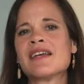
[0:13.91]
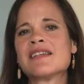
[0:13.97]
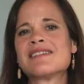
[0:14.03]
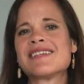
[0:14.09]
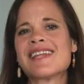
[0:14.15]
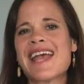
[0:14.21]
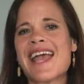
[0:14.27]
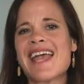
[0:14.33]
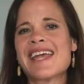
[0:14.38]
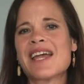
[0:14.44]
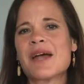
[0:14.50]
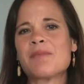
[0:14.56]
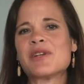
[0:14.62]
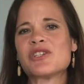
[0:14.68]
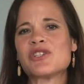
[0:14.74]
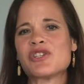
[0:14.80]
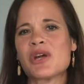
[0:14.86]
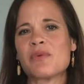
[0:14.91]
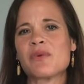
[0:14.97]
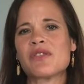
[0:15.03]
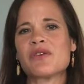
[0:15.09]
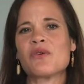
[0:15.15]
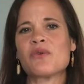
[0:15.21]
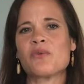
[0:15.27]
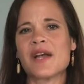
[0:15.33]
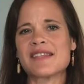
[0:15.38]
Today I'm going to share with
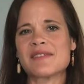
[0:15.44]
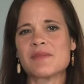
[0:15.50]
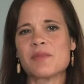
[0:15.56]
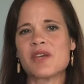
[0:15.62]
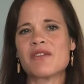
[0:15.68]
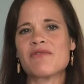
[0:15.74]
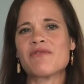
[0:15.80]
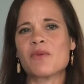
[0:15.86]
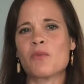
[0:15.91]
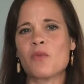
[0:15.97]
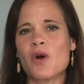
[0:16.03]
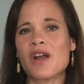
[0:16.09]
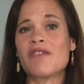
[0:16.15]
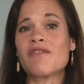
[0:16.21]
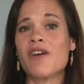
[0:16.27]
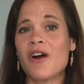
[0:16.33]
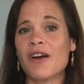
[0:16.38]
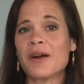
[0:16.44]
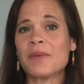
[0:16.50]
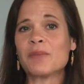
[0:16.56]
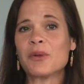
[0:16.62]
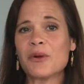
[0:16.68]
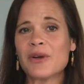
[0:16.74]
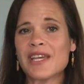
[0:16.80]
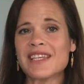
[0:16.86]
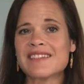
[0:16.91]
you a recipe from one of our
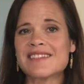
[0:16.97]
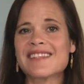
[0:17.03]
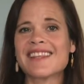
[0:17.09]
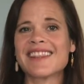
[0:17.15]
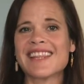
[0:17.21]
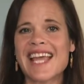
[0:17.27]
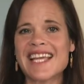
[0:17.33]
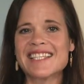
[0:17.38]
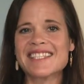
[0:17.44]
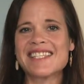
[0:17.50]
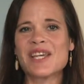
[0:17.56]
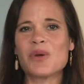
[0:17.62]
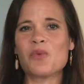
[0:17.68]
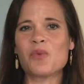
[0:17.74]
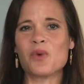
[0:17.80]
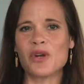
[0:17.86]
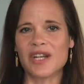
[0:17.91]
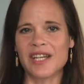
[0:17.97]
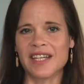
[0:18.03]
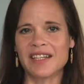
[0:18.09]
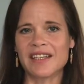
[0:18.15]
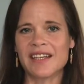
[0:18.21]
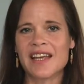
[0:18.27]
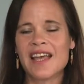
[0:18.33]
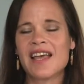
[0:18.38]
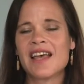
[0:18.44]
employees, Lacey
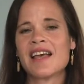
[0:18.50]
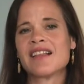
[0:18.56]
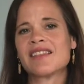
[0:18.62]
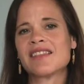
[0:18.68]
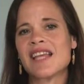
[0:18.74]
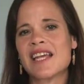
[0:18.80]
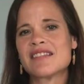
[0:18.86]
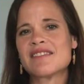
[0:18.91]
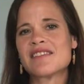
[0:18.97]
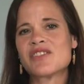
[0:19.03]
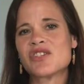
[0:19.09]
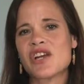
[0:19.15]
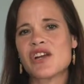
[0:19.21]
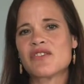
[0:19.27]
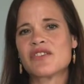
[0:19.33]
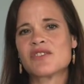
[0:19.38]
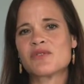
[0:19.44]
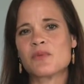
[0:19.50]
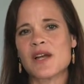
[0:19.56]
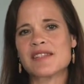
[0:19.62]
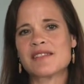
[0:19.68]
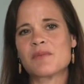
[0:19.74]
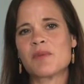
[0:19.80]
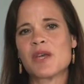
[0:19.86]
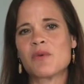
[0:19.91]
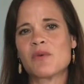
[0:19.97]
Wooden. Lacey shared this
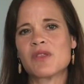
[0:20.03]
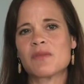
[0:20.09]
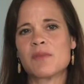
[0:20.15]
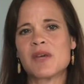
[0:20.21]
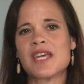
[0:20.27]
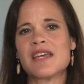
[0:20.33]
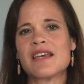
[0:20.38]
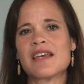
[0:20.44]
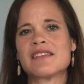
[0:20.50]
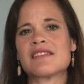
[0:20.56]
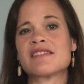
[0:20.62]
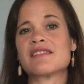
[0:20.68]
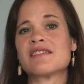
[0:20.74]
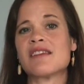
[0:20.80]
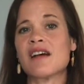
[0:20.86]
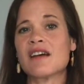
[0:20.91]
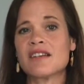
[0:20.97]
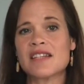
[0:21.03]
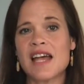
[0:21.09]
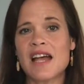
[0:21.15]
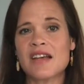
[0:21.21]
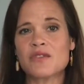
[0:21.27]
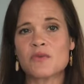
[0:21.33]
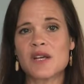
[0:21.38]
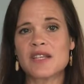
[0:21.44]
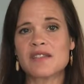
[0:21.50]
recipe with me. It's a
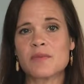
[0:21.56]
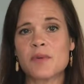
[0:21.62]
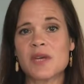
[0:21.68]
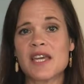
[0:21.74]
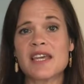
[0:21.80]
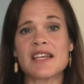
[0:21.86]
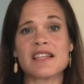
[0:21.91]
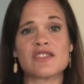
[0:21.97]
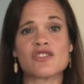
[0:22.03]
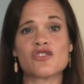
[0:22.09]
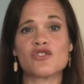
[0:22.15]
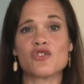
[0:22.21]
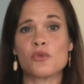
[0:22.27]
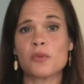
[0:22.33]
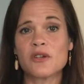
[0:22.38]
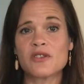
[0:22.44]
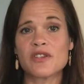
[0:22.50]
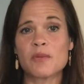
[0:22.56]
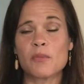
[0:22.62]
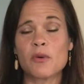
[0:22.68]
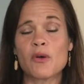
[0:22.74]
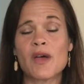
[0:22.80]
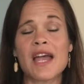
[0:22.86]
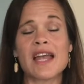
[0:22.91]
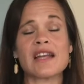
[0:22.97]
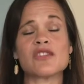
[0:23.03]
succotash recipe. It's super
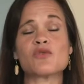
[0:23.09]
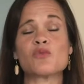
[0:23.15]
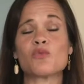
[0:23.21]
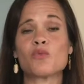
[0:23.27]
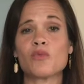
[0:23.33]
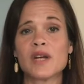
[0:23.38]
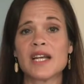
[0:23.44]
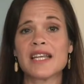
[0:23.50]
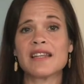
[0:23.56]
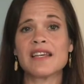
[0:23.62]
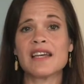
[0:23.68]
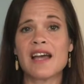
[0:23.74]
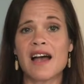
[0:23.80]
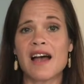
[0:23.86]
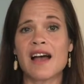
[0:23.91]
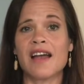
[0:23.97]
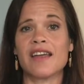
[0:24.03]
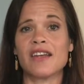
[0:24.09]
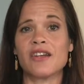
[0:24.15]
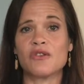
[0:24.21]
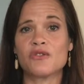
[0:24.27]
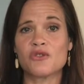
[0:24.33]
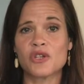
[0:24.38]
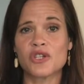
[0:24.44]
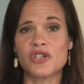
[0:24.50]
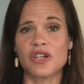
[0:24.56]
simple and it's really high in
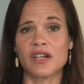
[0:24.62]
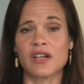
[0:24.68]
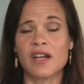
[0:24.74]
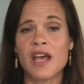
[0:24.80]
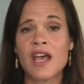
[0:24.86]
nutrition.